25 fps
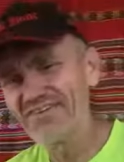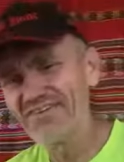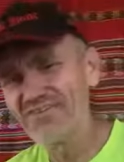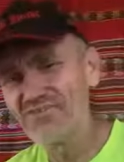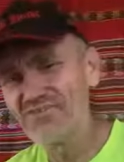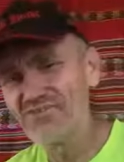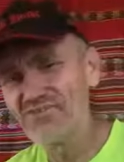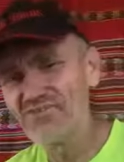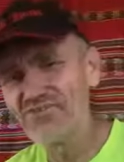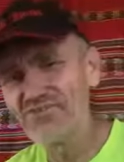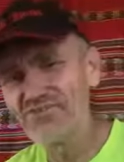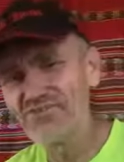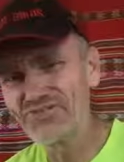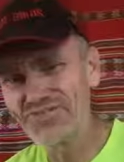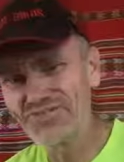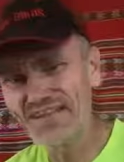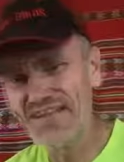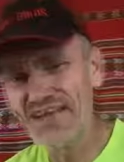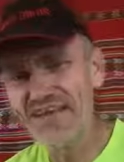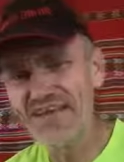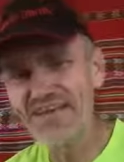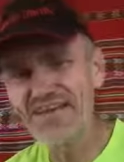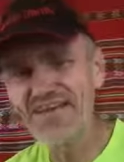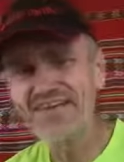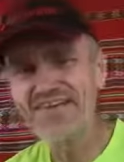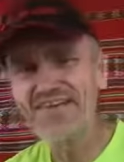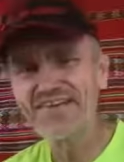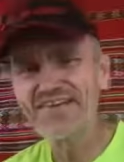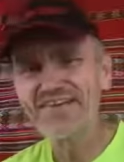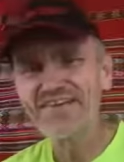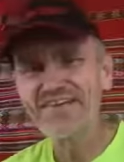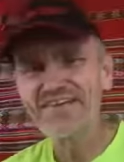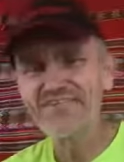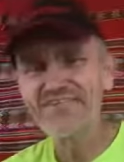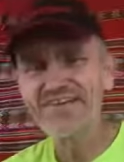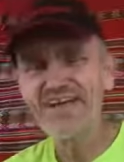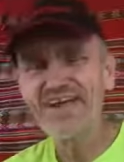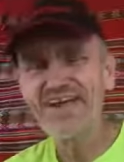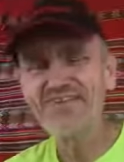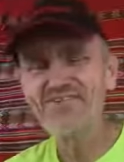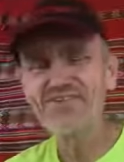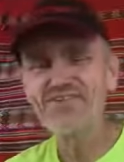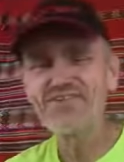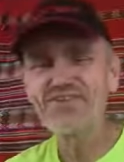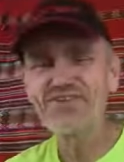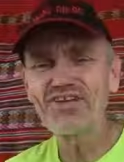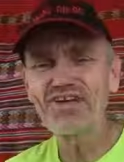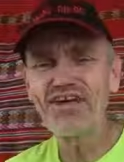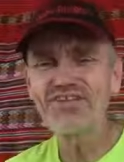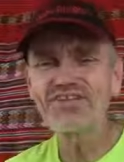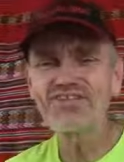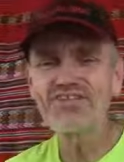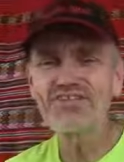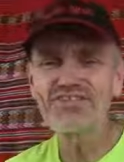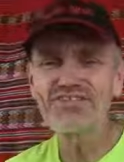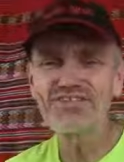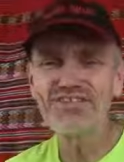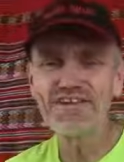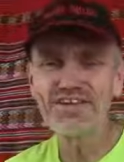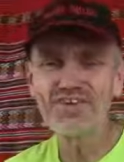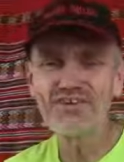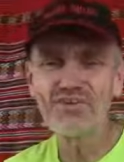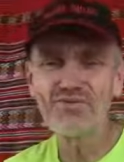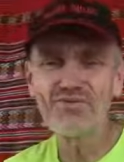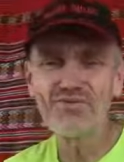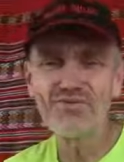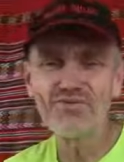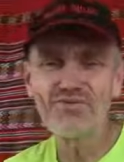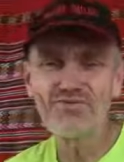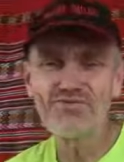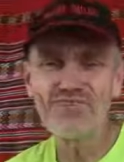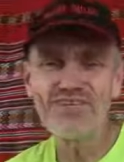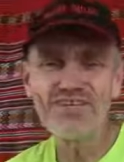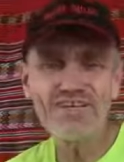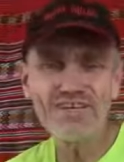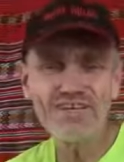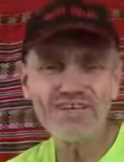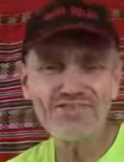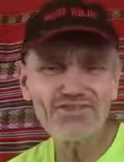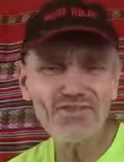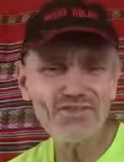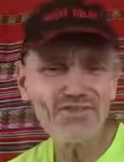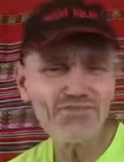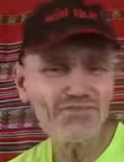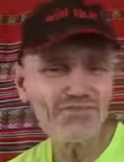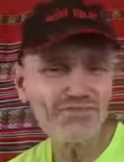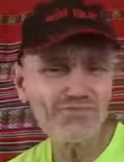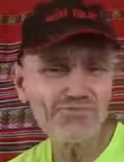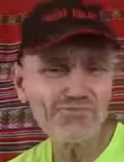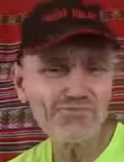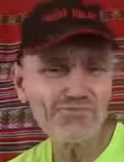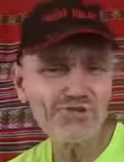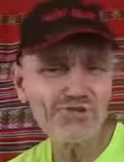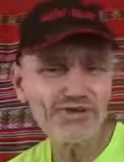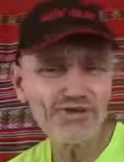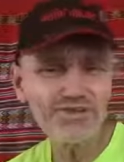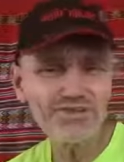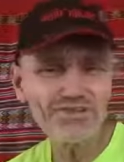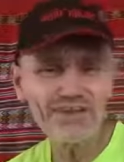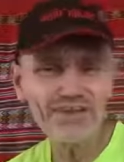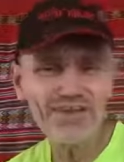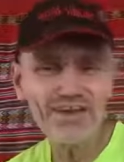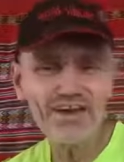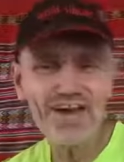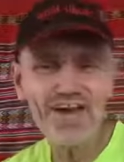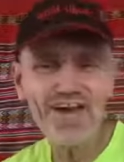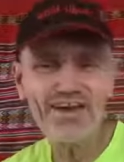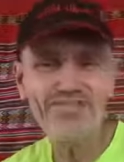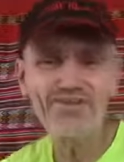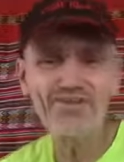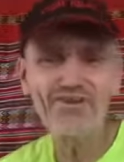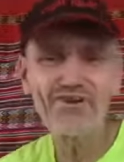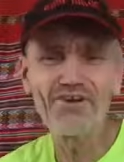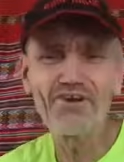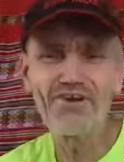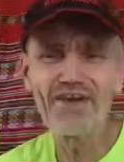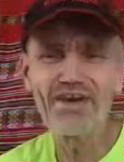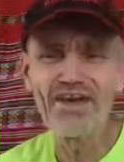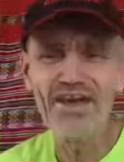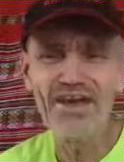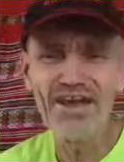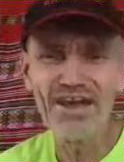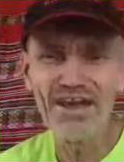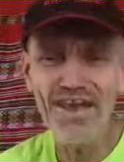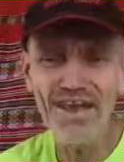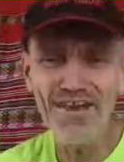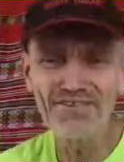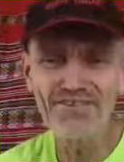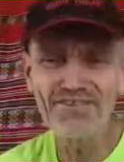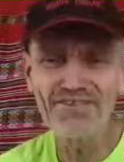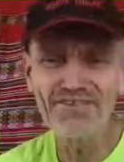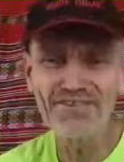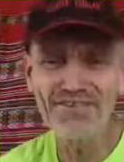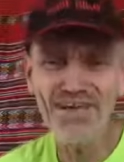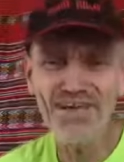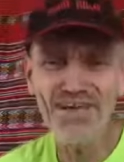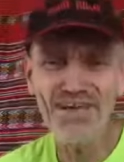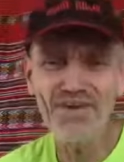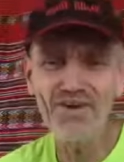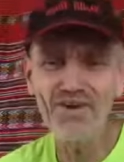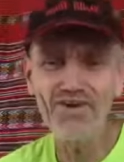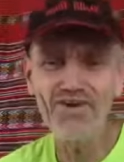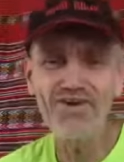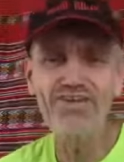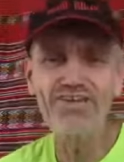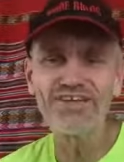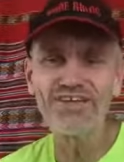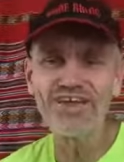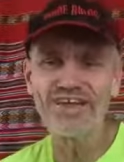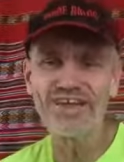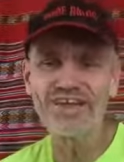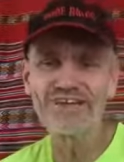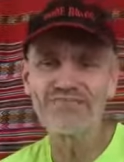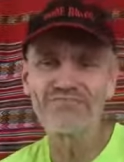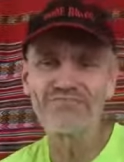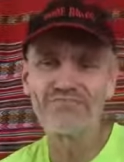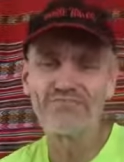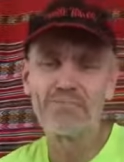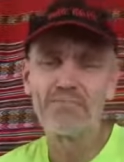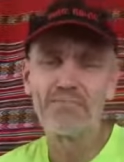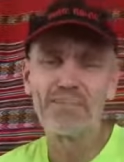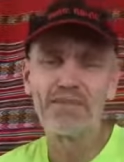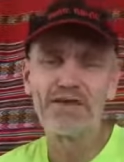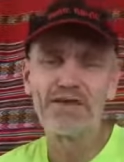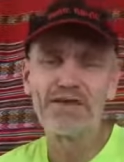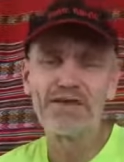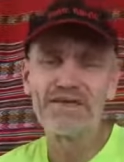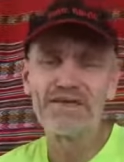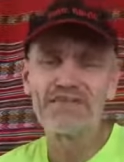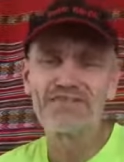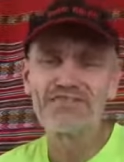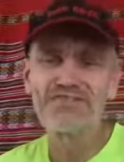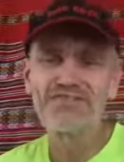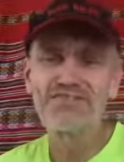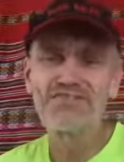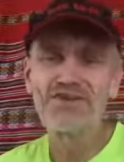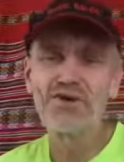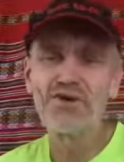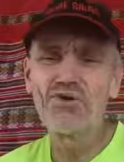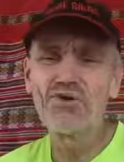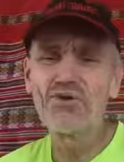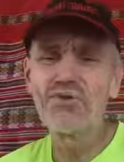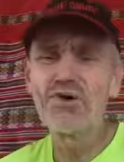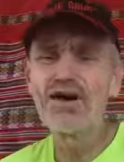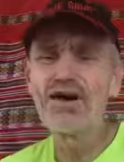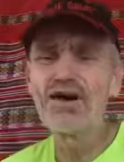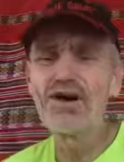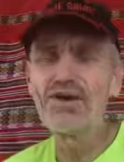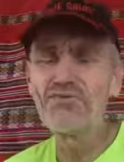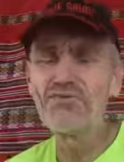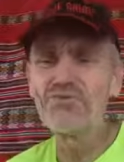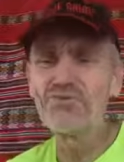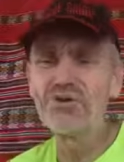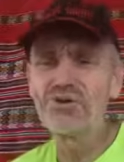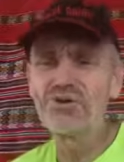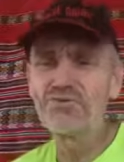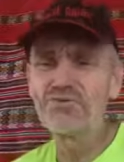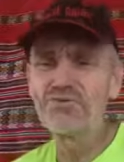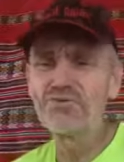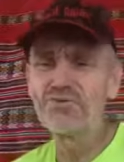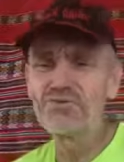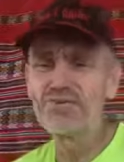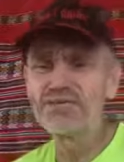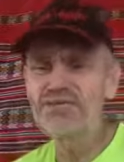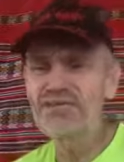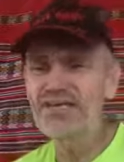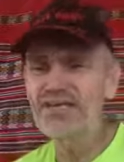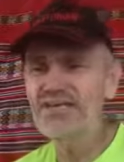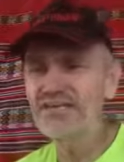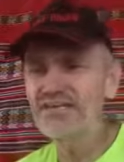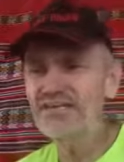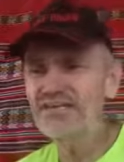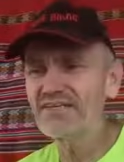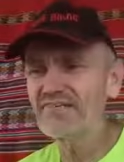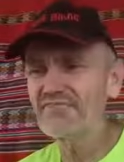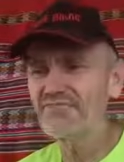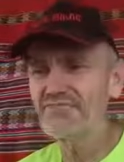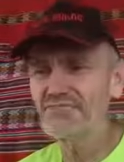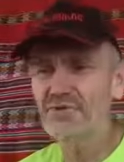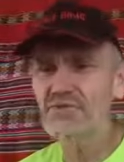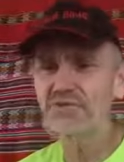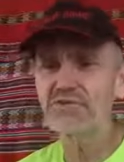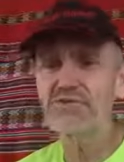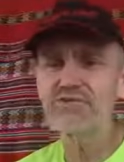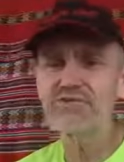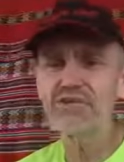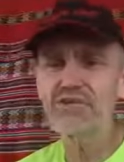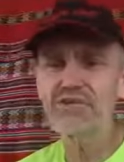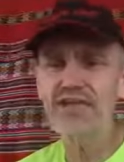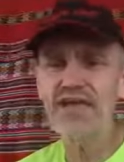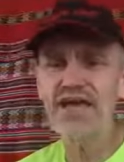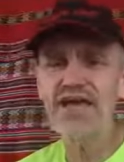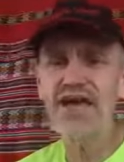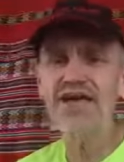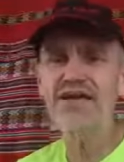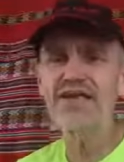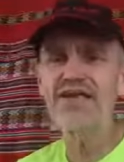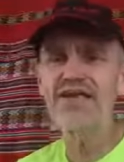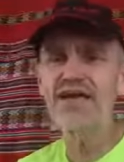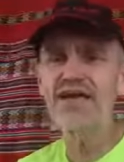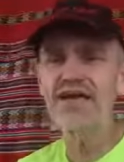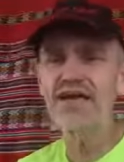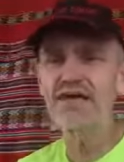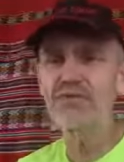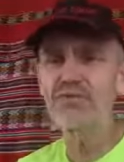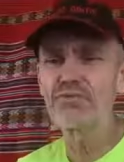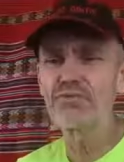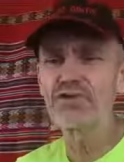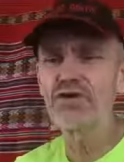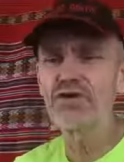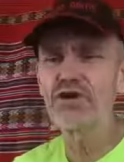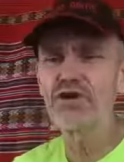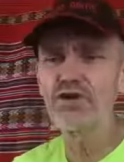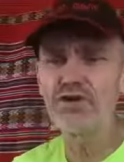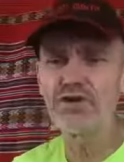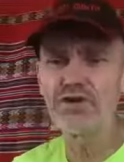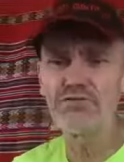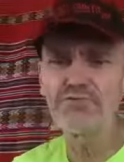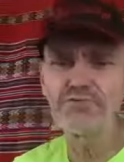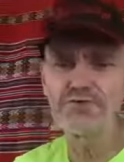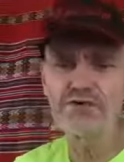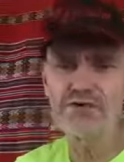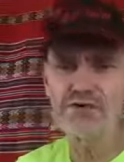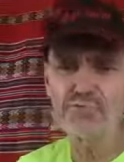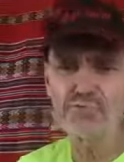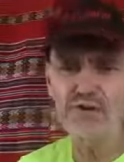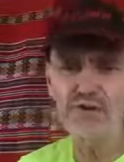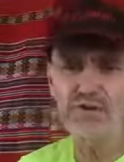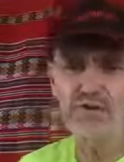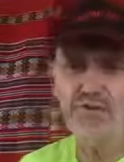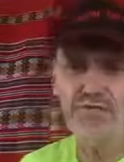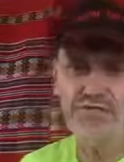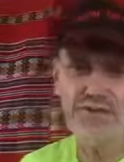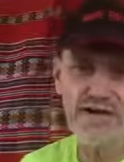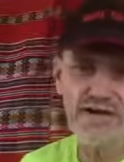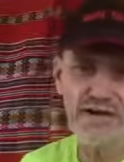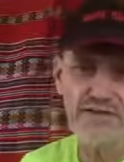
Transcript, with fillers: New Year's Day then you could actually take only three days off from work and have a 11 day holiday. So uh, we're taking focus on that, and we are offering. We already